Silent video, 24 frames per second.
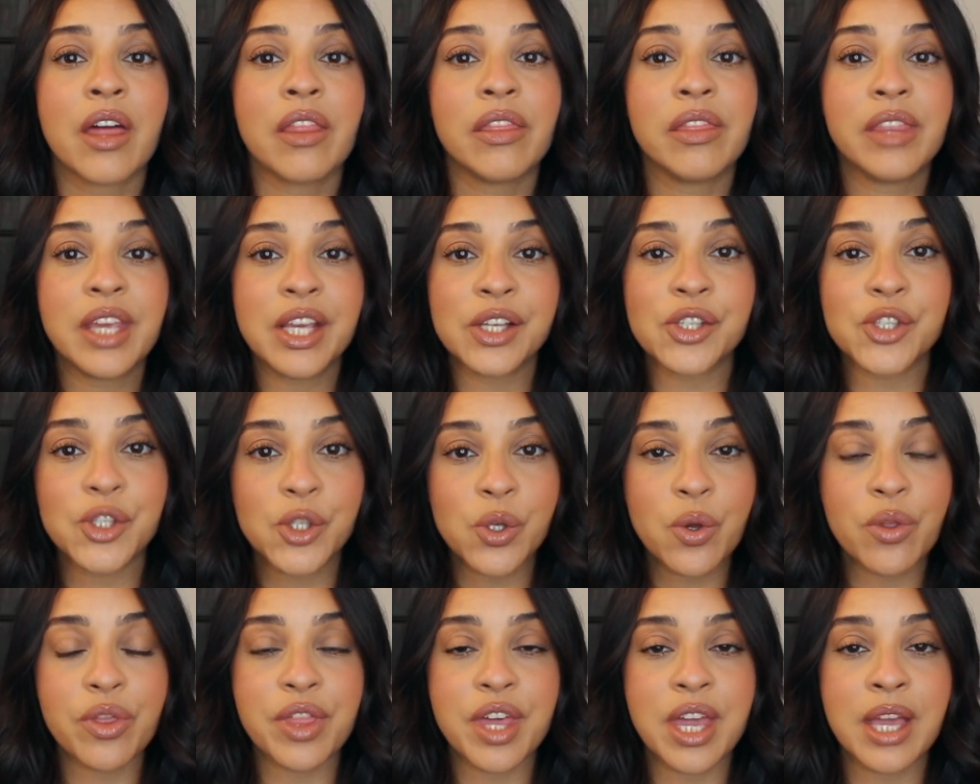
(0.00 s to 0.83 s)
These
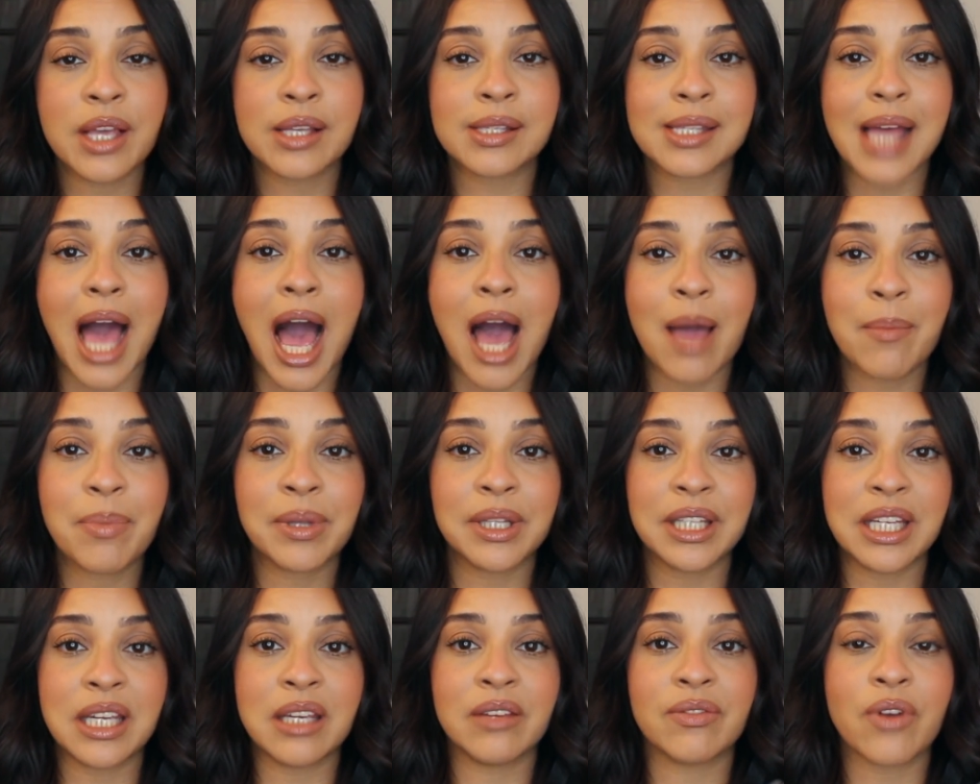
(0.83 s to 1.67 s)
two things, I
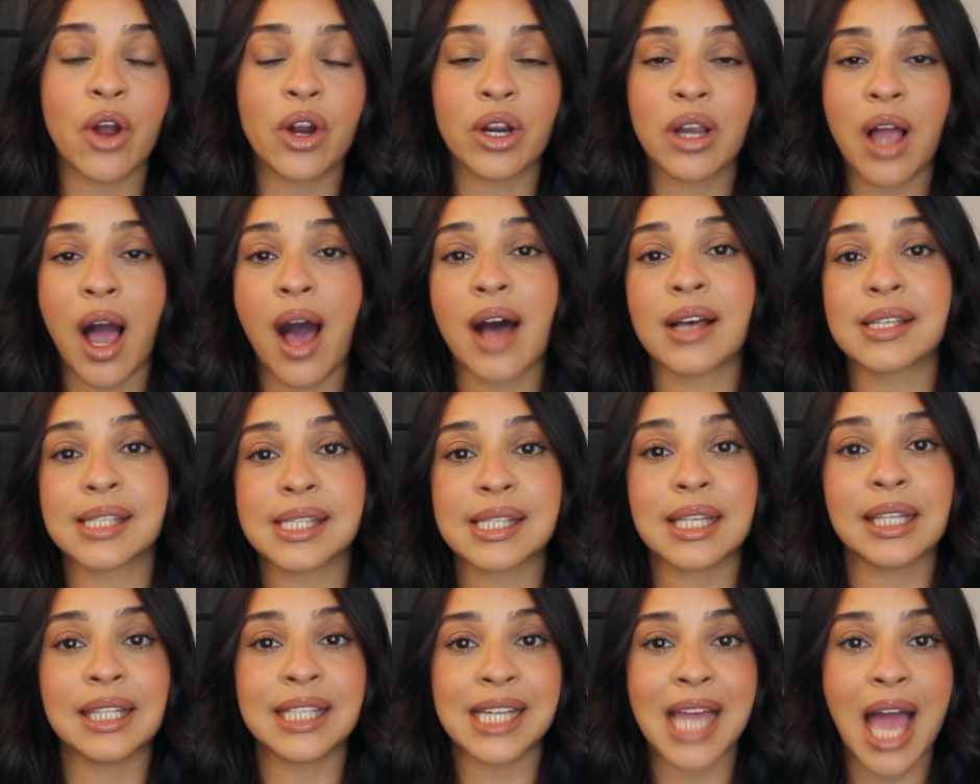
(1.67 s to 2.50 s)
believe, are
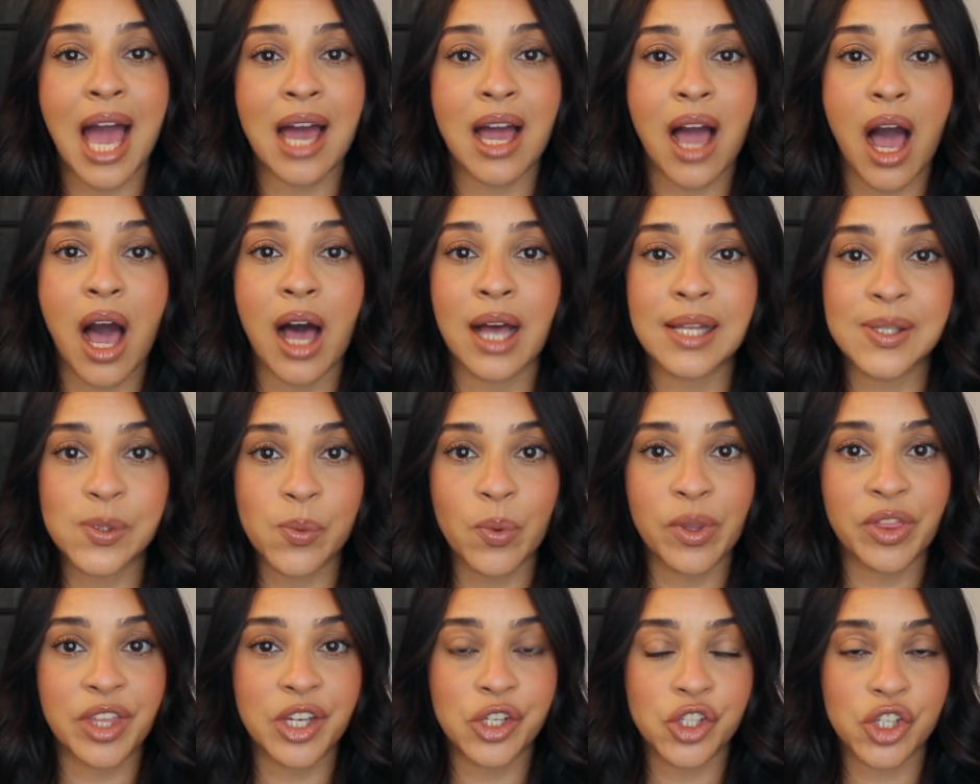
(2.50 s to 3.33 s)
constantly at odds
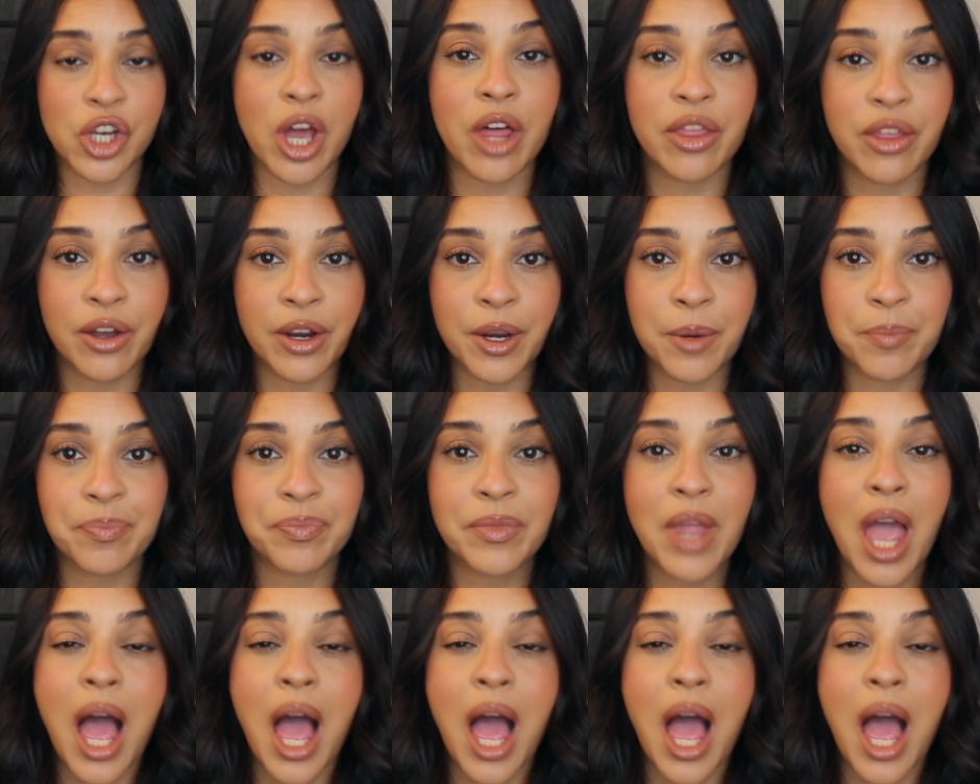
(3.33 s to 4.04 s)
with each other.